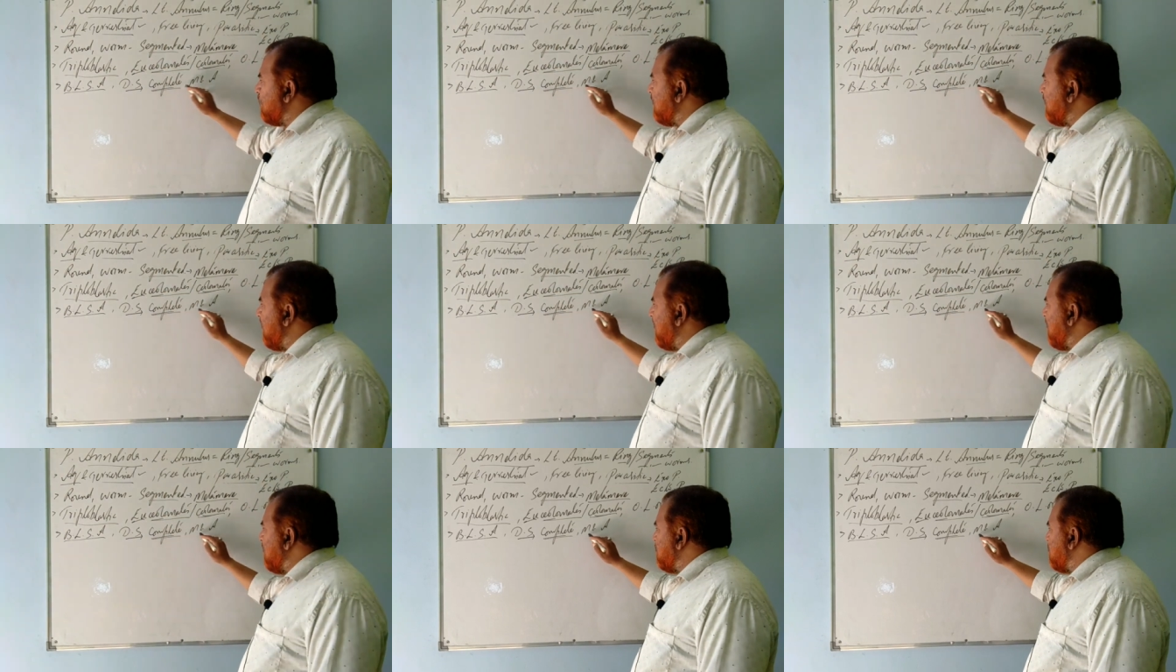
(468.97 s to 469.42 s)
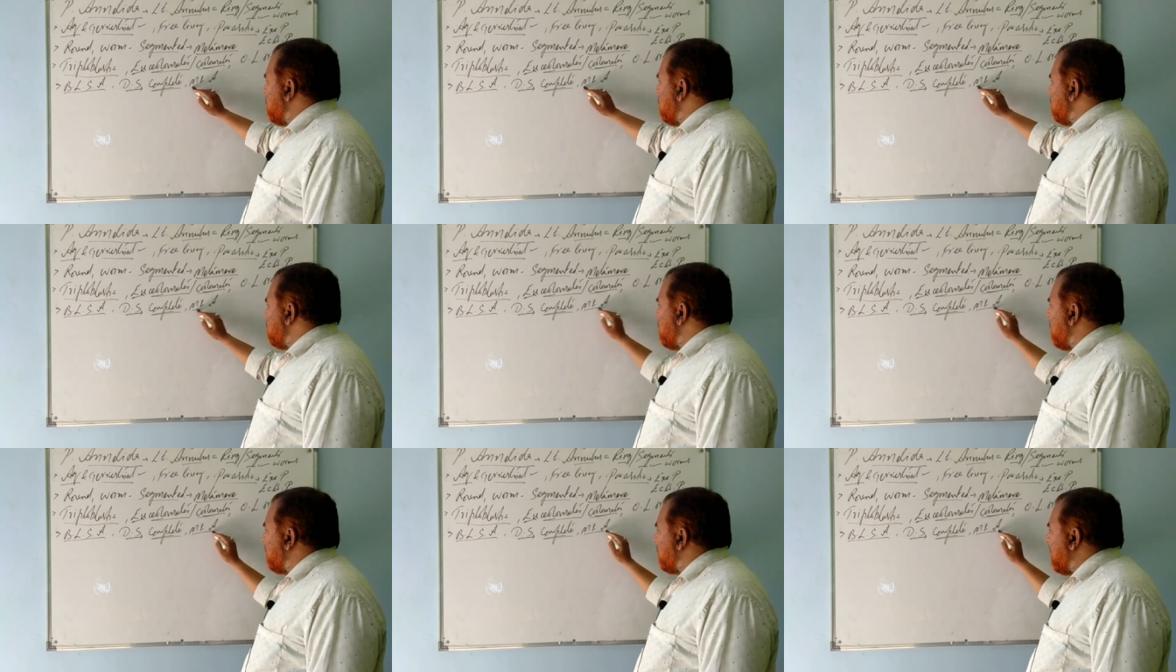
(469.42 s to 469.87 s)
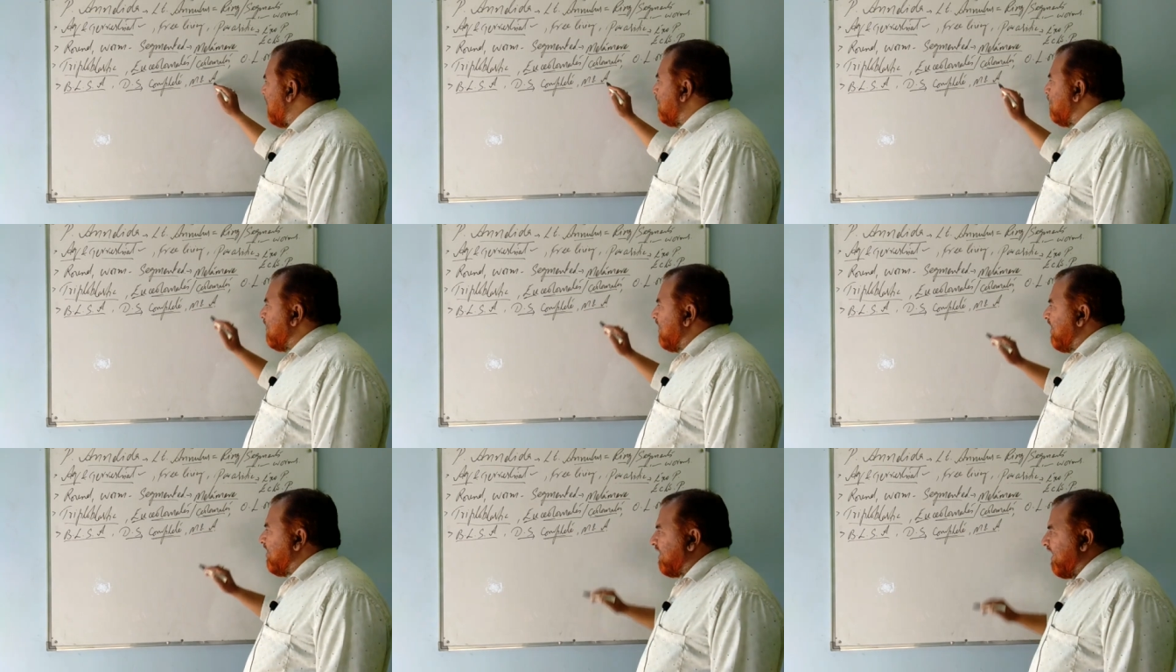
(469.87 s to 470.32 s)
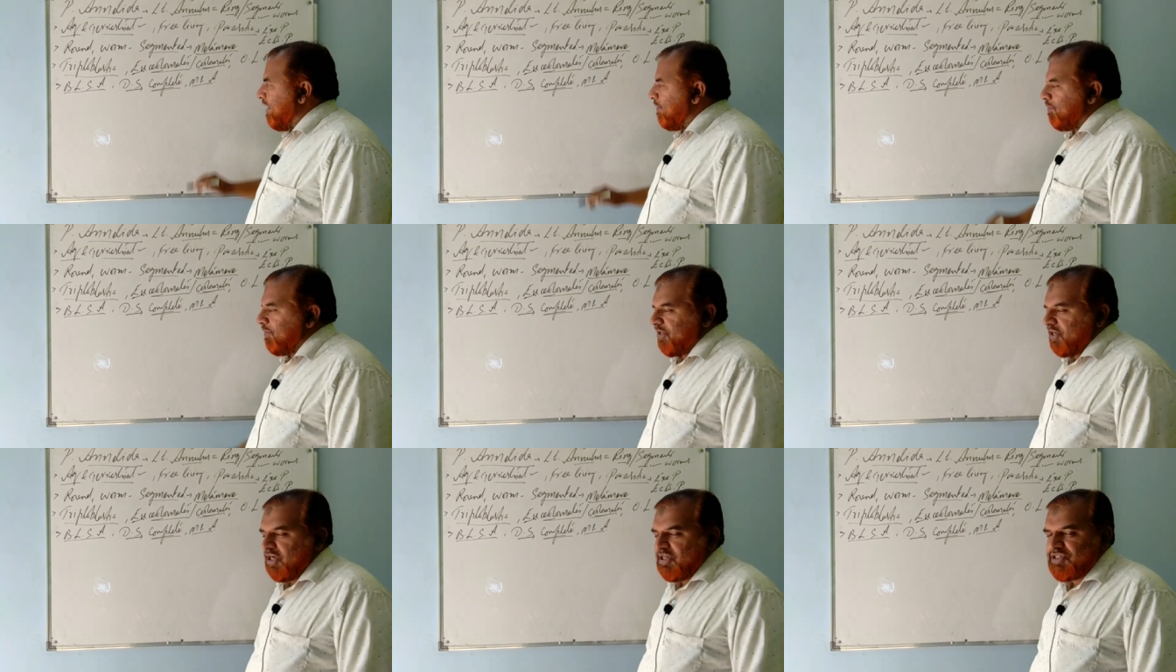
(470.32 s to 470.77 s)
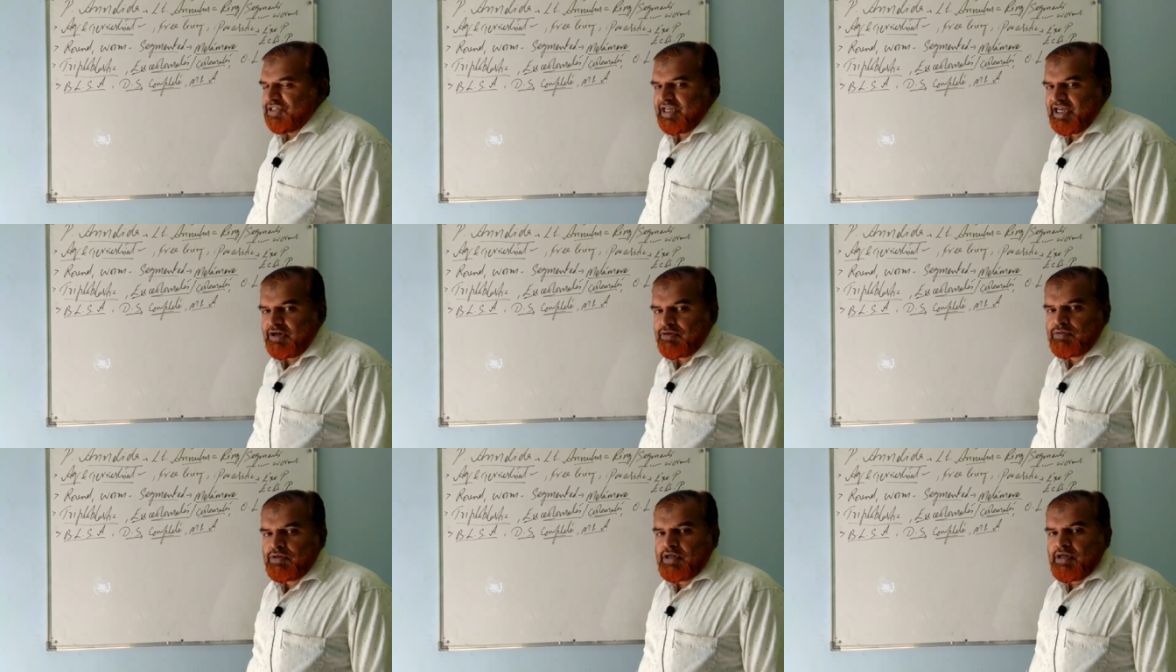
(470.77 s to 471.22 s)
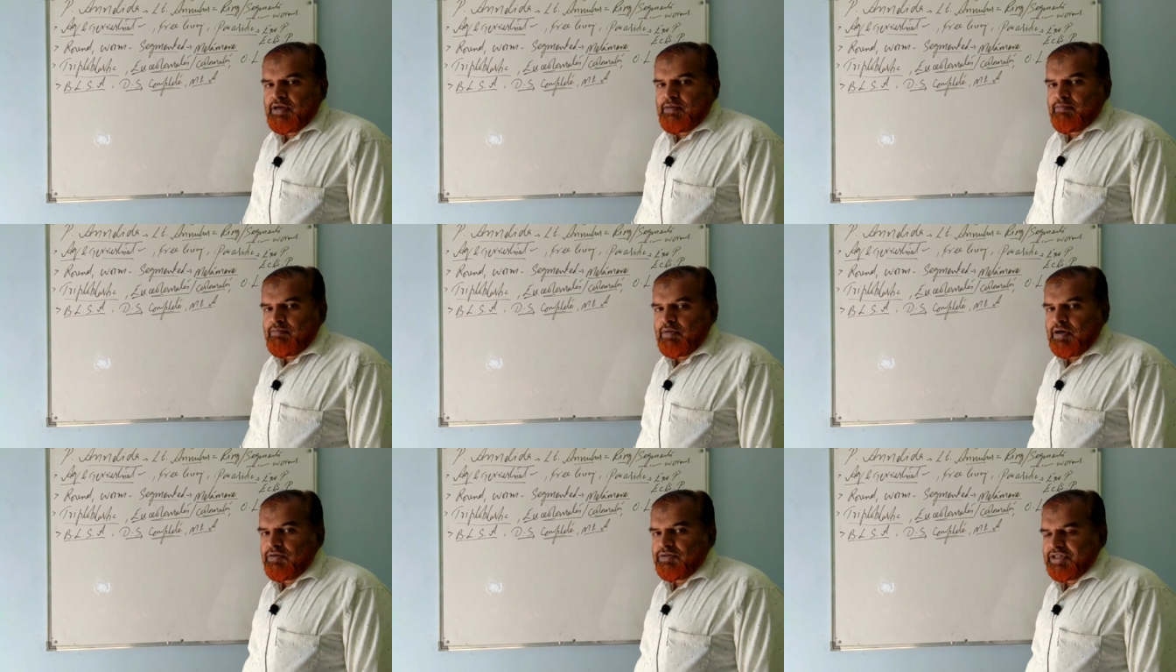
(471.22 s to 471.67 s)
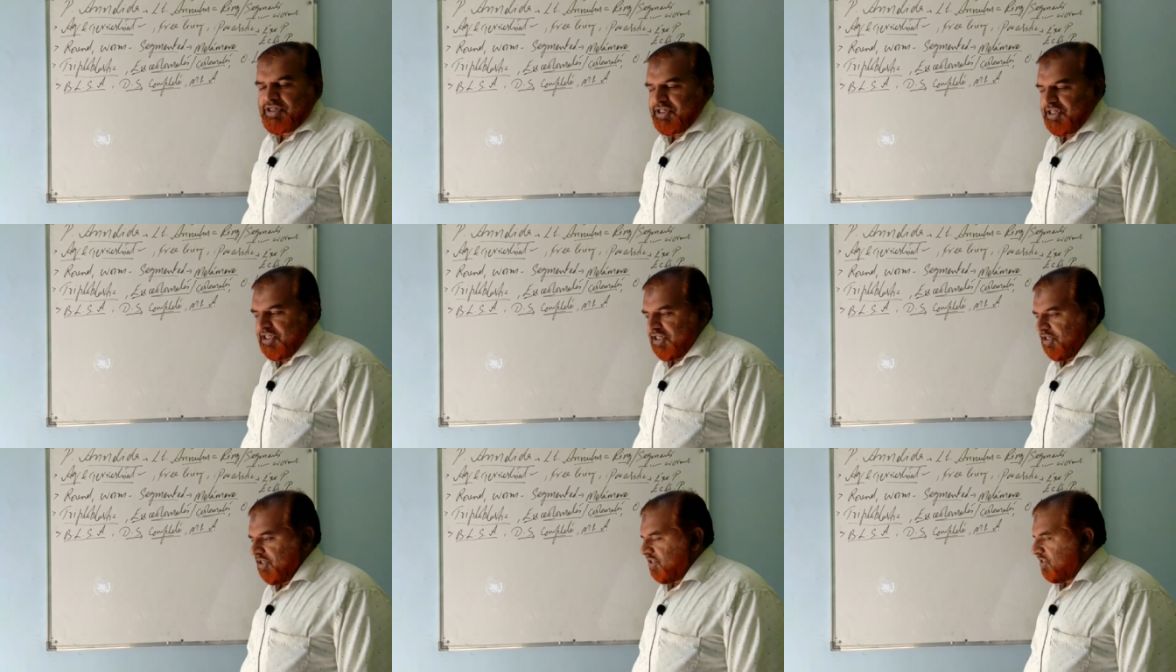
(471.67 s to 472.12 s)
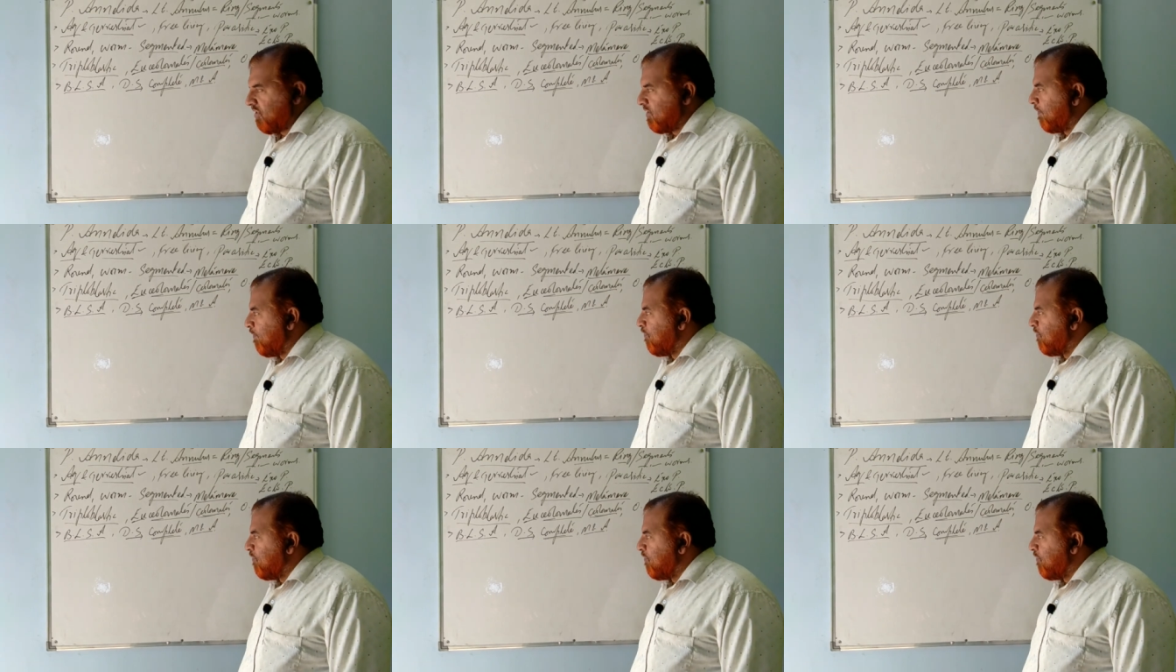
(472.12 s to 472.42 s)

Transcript: So digestive is of complete type because they have mouth and anus.